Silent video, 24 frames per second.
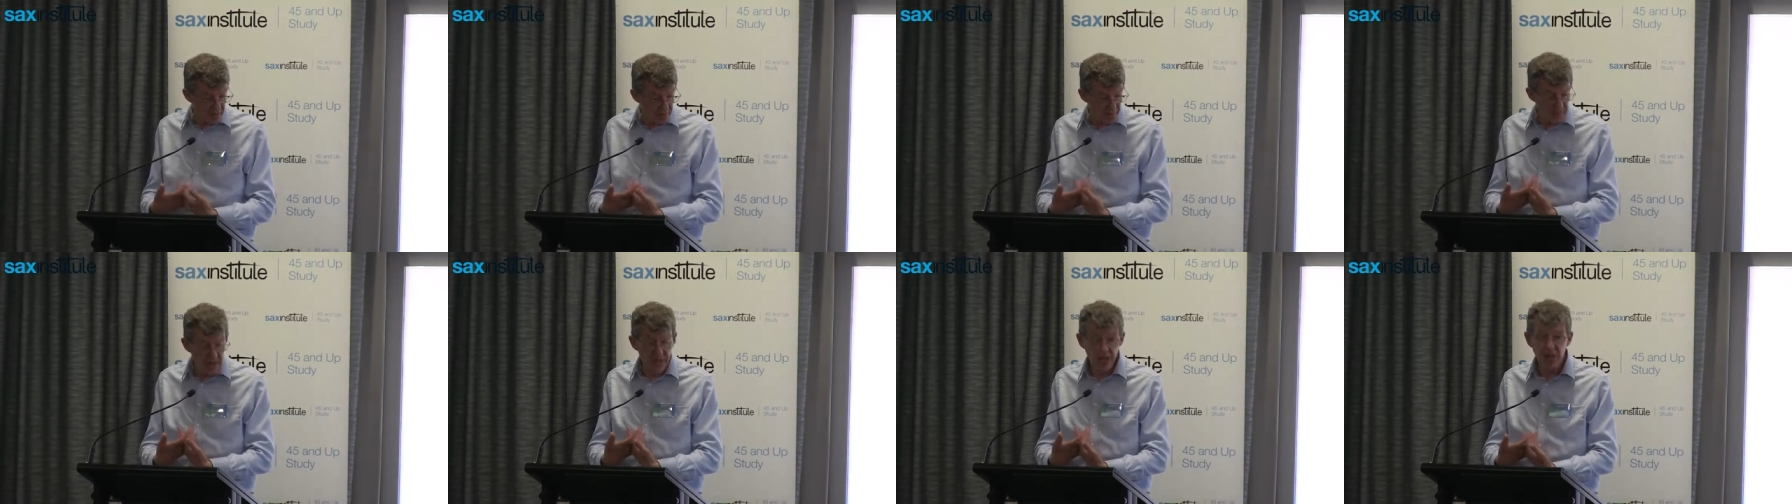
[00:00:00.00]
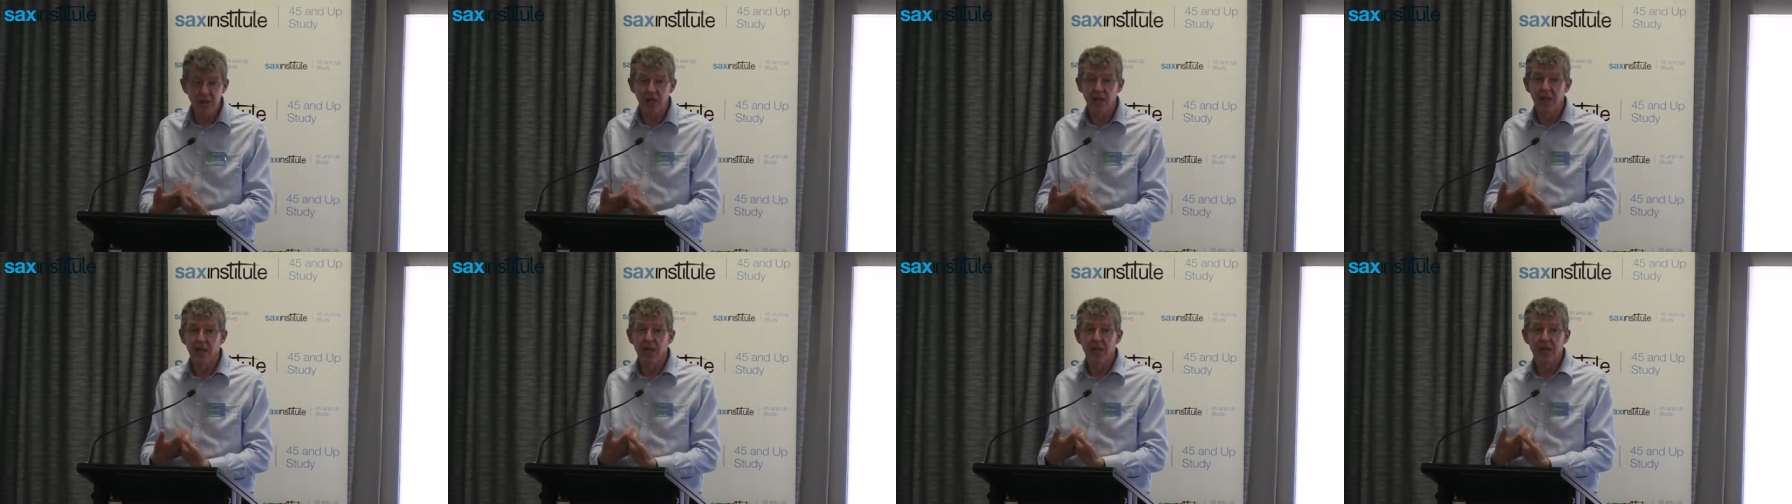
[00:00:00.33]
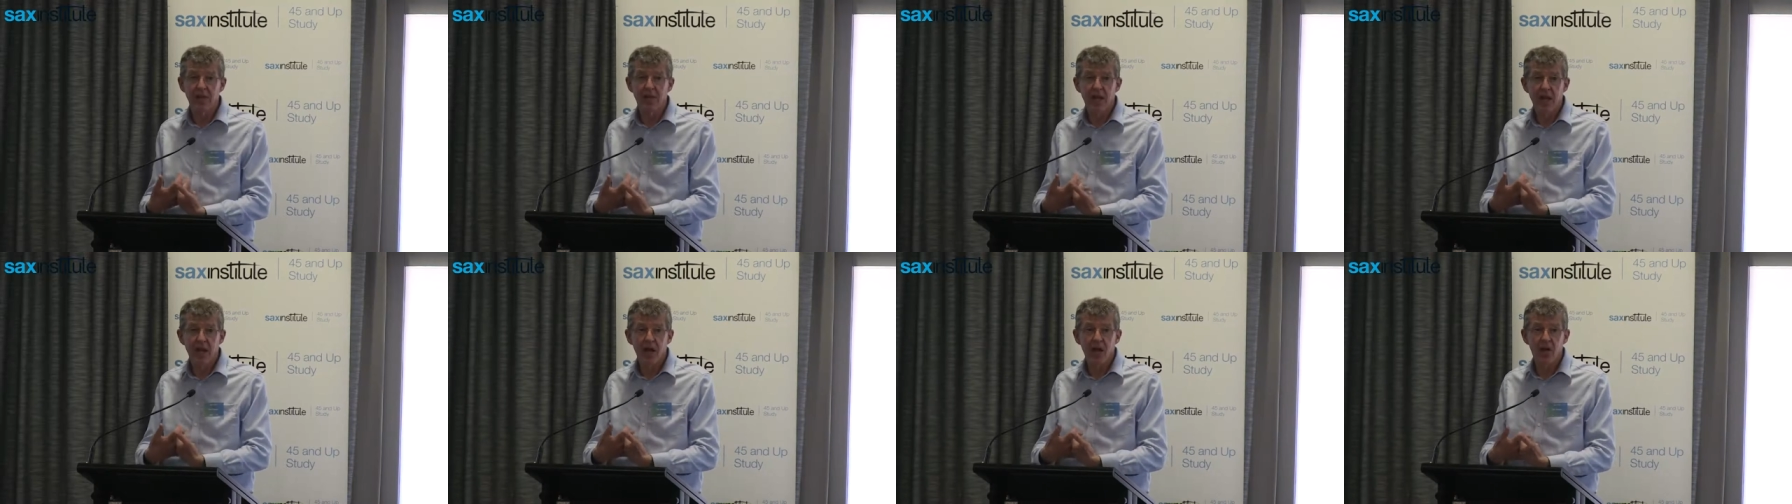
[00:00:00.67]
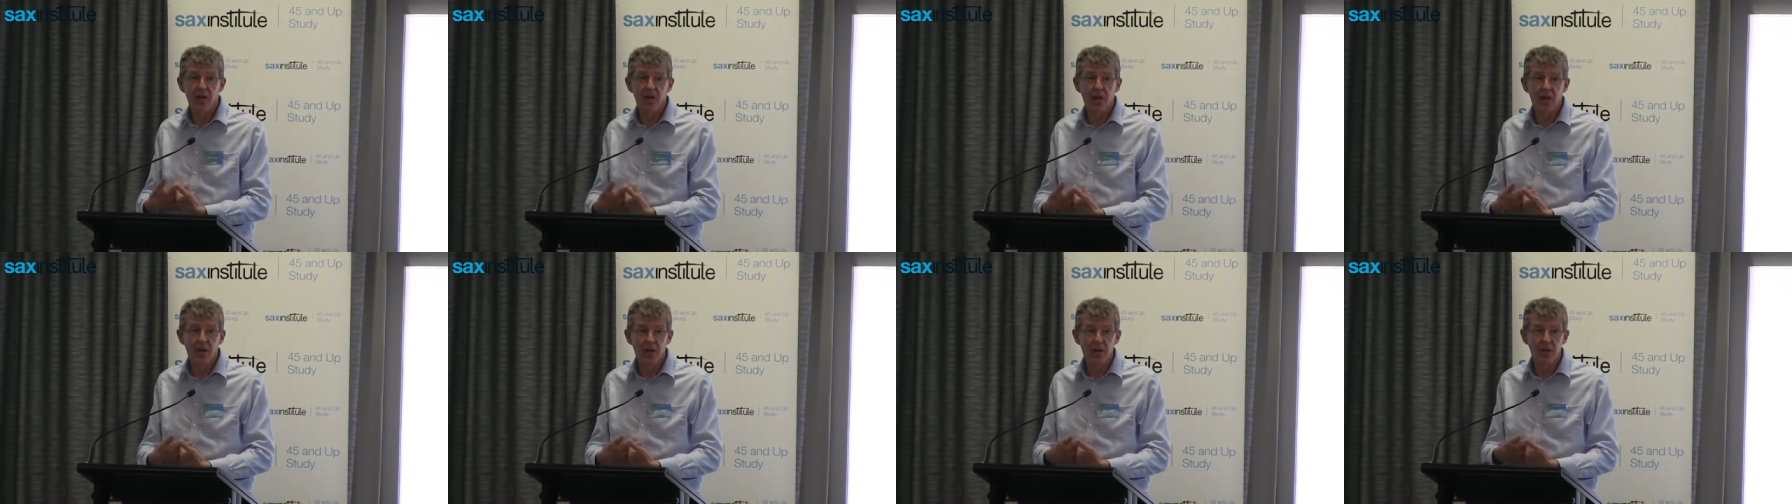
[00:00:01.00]
basically they
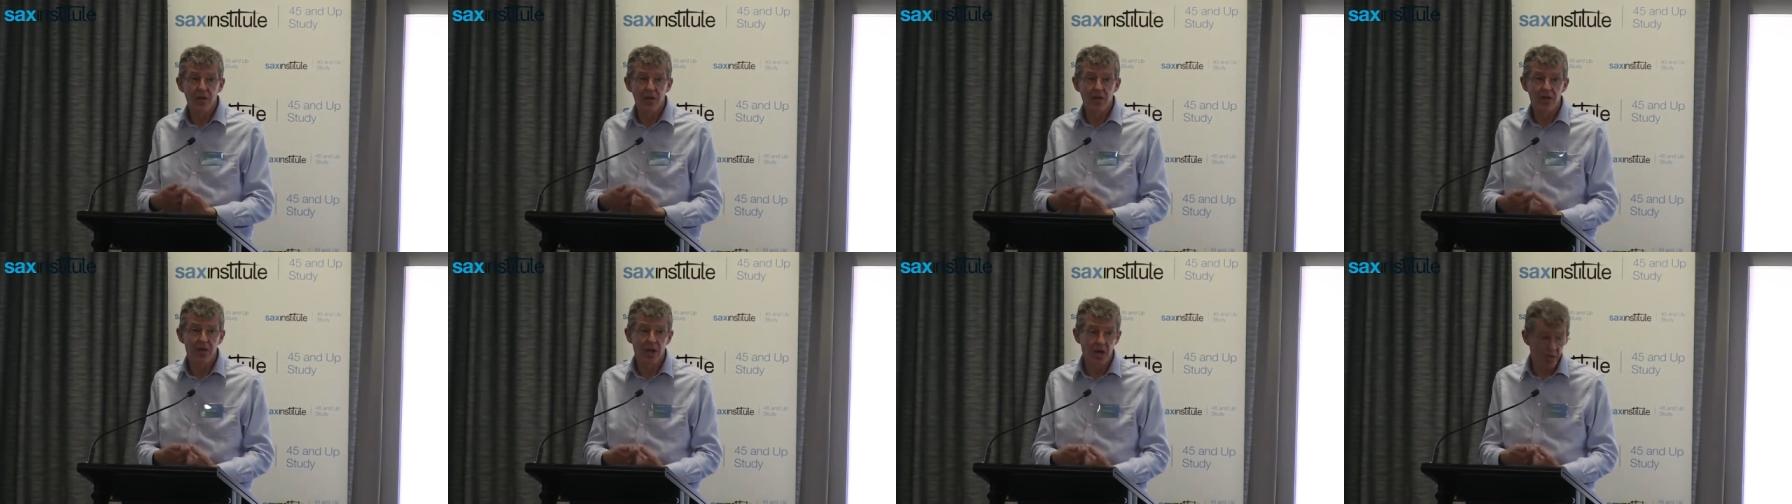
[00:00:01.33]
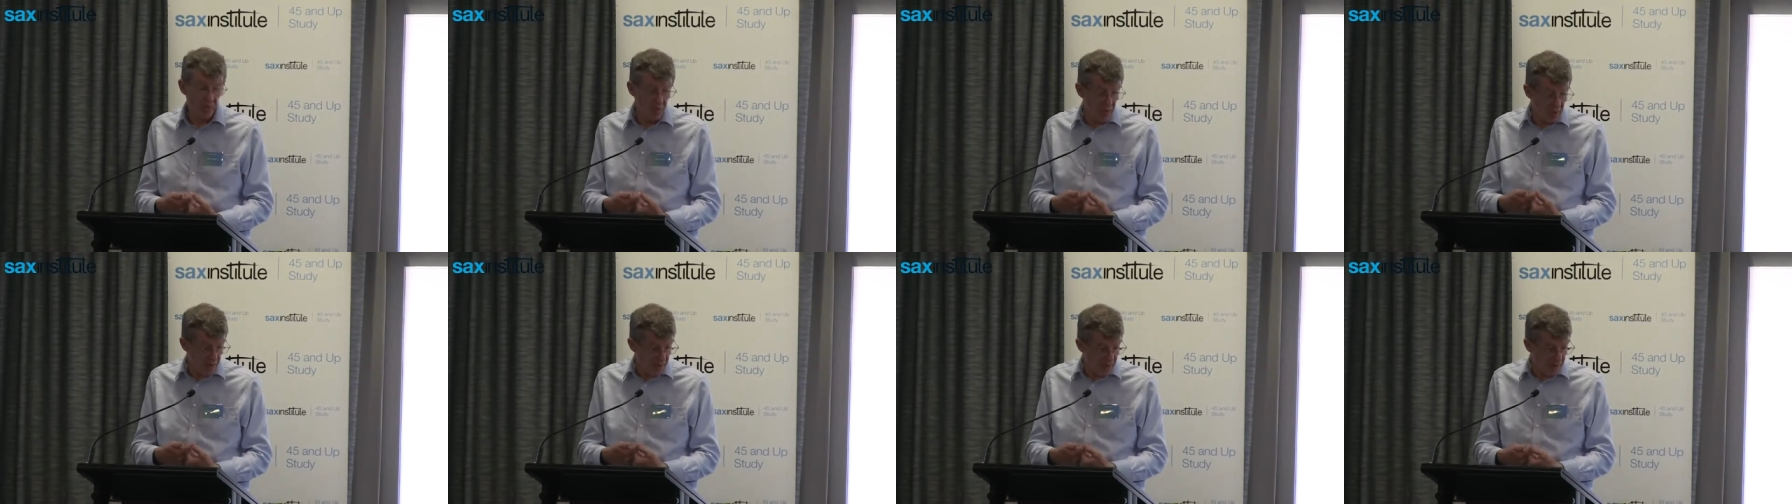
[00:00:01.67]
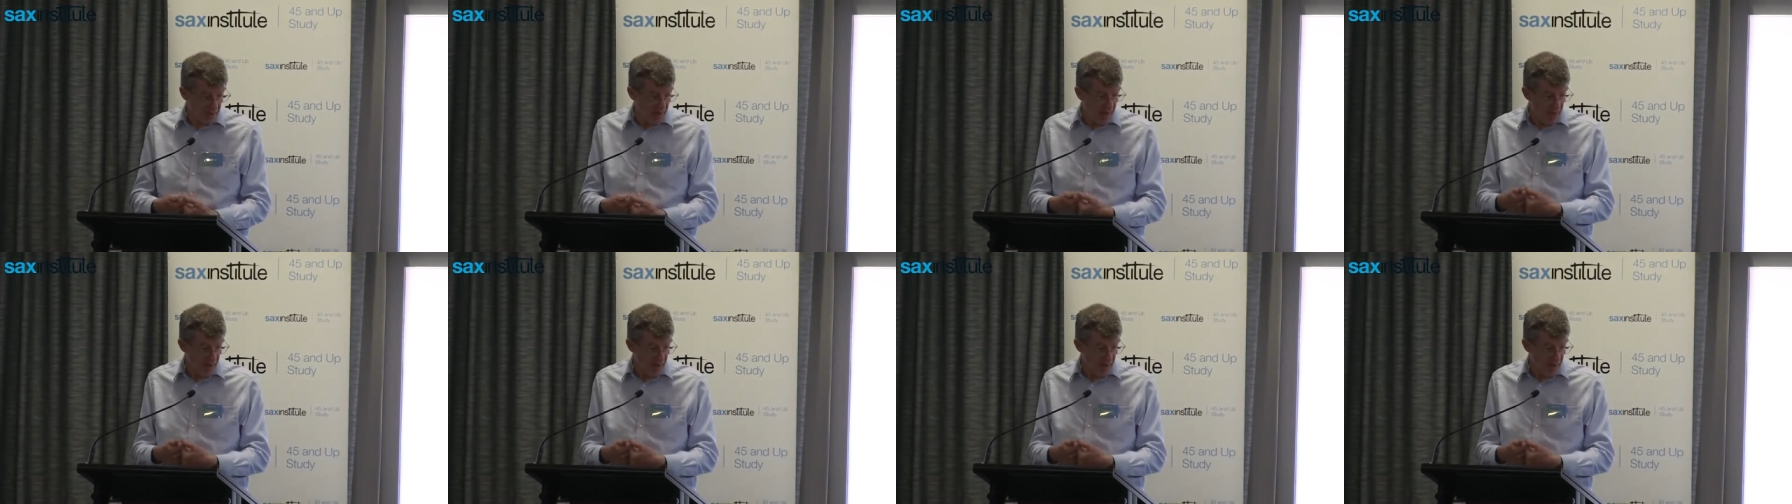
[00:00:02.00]
are concerned with